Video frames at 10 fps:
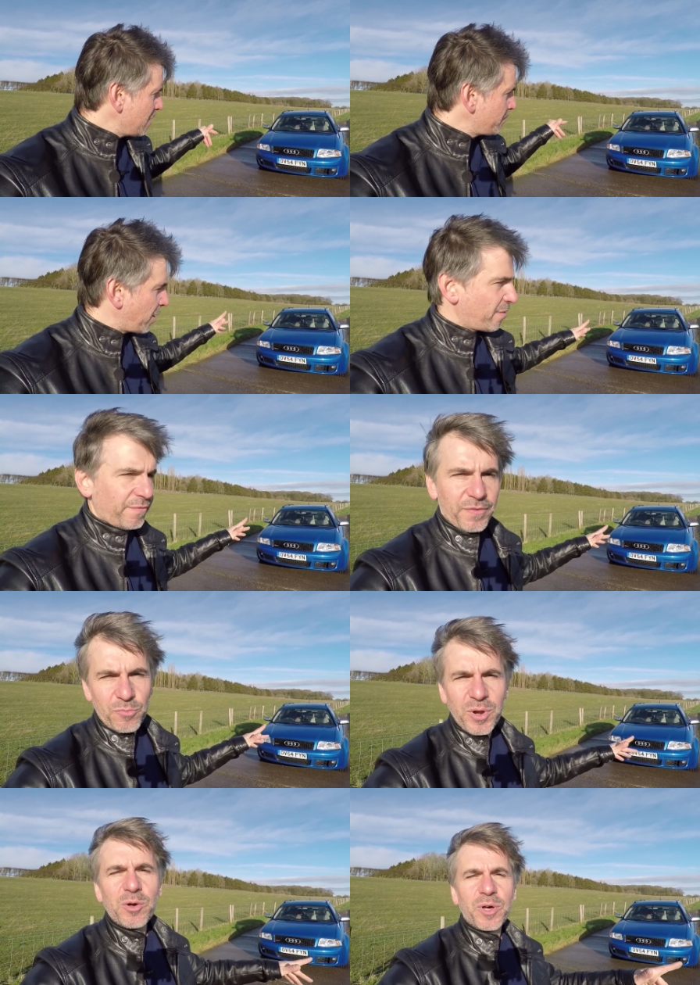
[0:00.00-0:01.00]
But for the
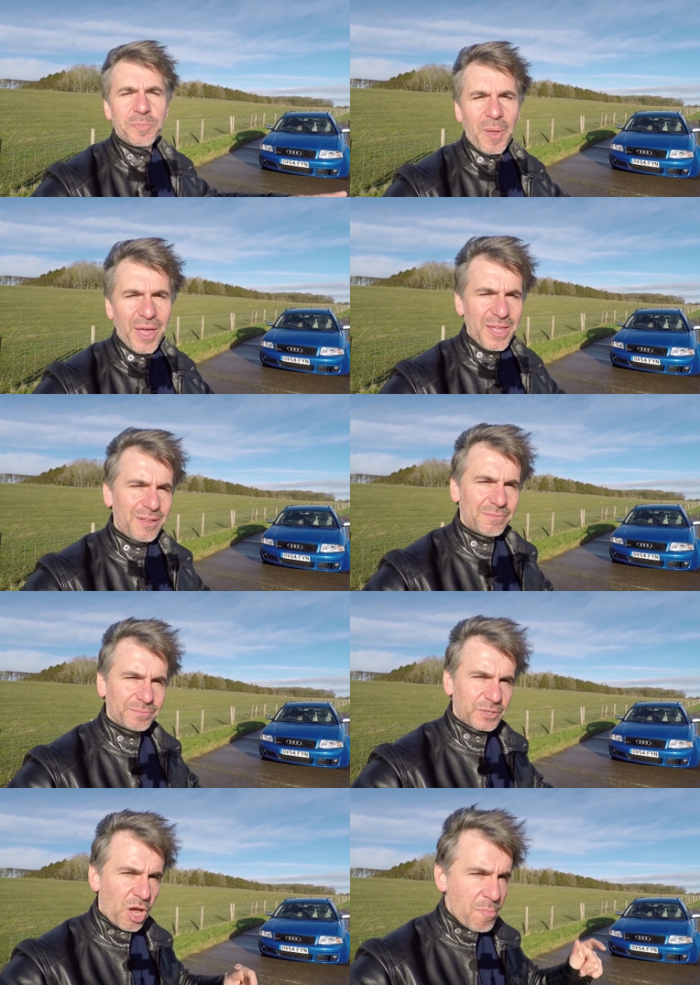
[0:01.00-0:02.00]
real world buyer,
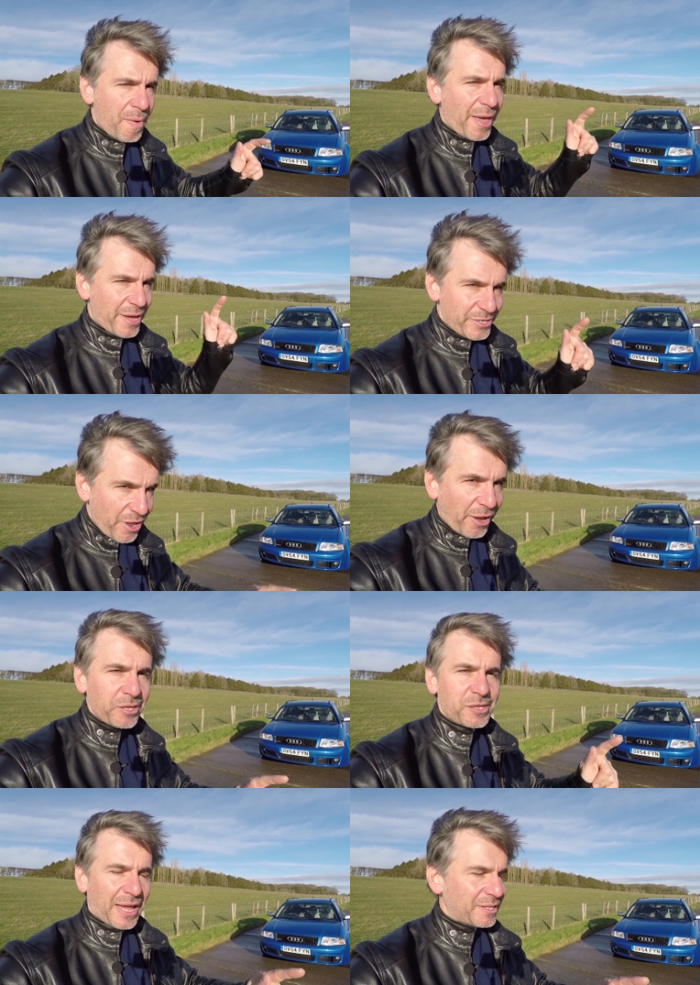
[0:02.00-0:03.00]
go and buy a
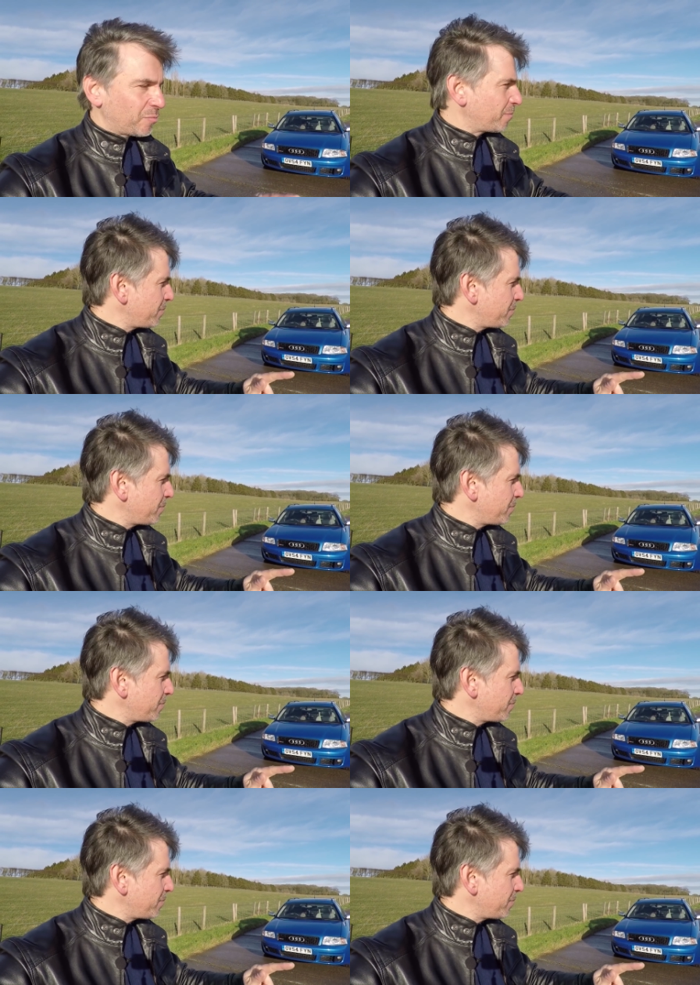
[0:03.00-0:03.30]
nice standard one,